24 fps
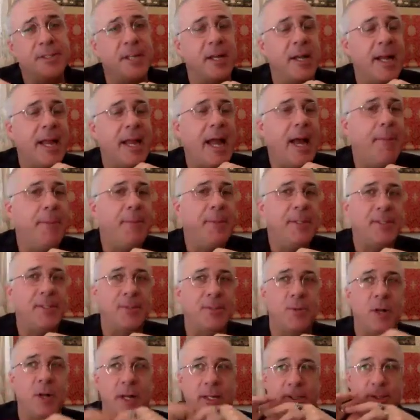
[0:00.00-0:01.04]
Tsongkhapa's
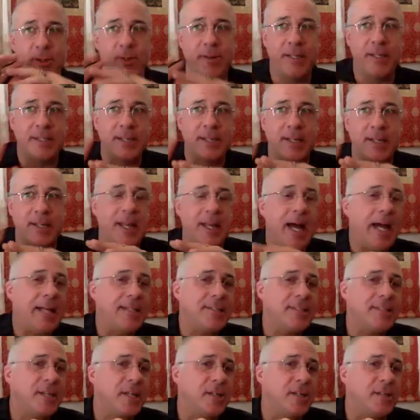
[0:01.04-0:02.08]
work, sort of this
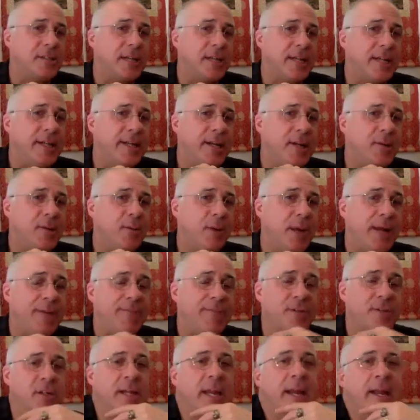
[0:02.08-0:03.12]
classical Indian way of
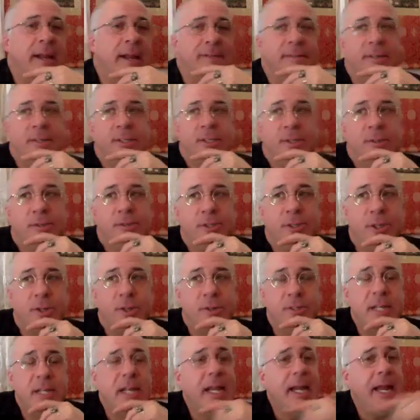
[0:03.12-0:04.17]
looking at the two
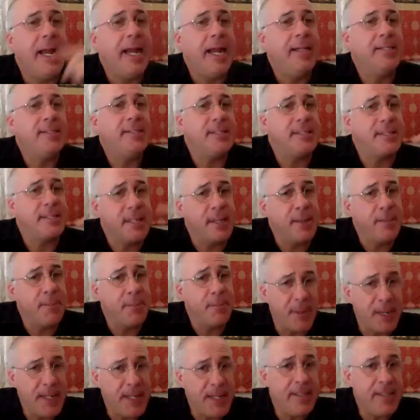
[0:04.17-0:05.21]
truths, is it's
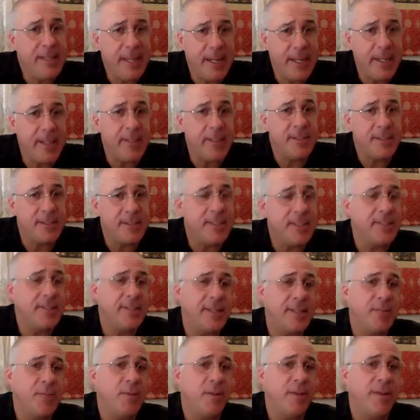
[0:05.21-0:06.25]
completely
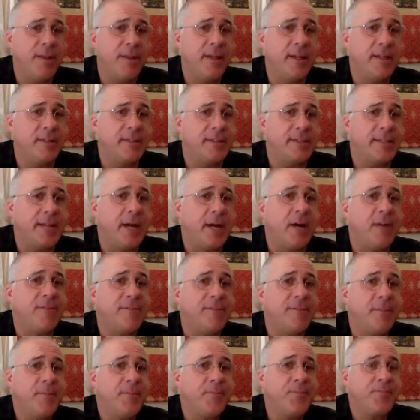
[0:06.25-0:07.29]
consistent within
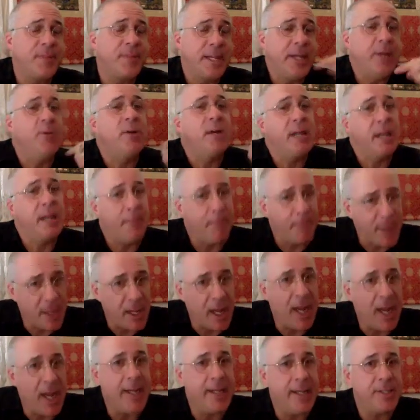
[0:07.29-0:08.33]
itself. You can
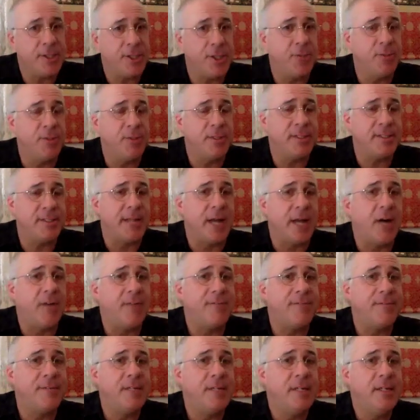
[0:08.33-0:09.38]
apply it to
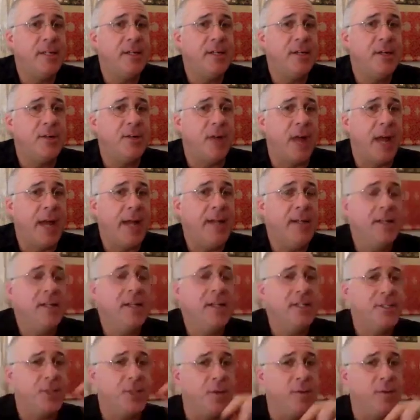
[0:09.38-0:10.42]
itself, right?
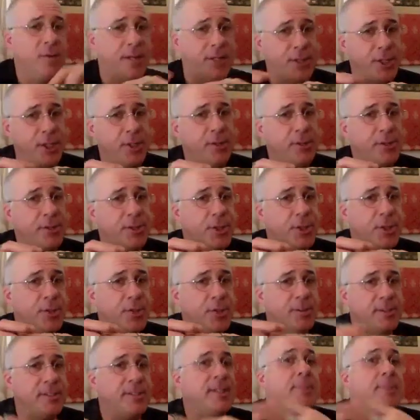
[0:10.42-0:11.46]
So the two
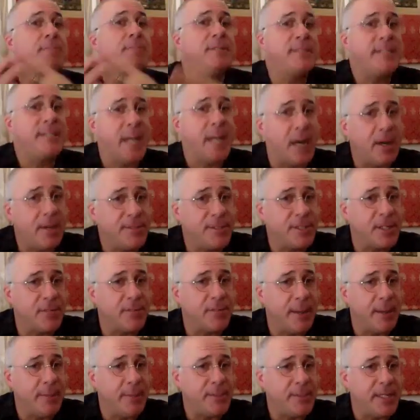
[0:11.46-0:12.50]
truths themselves
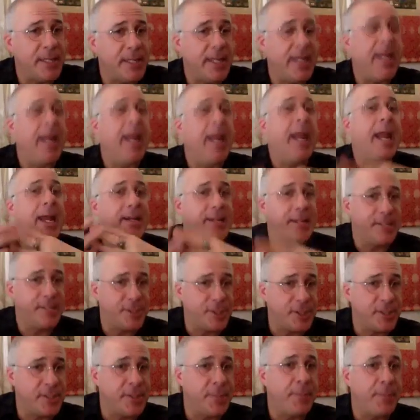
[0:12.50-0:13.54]
are empty and
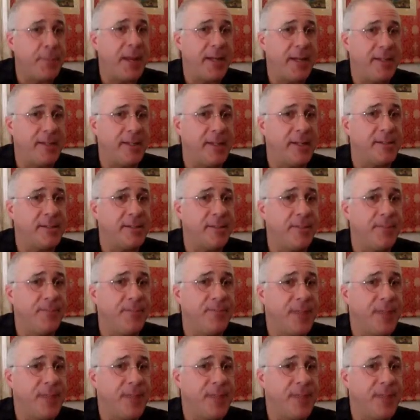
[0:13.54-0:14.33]
interdependent.